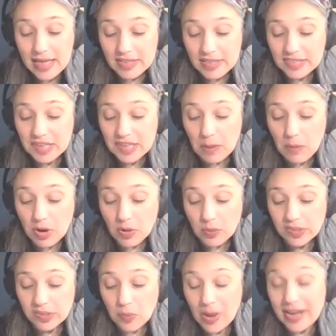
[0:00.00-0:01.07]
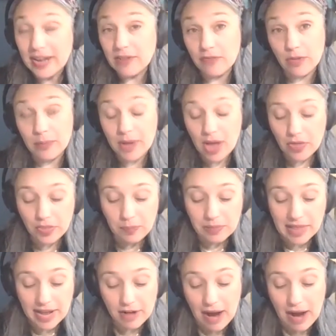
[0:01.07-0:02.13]
that someone was waiting for me on the
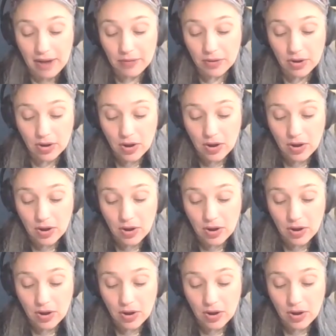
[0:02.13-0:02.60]
playground.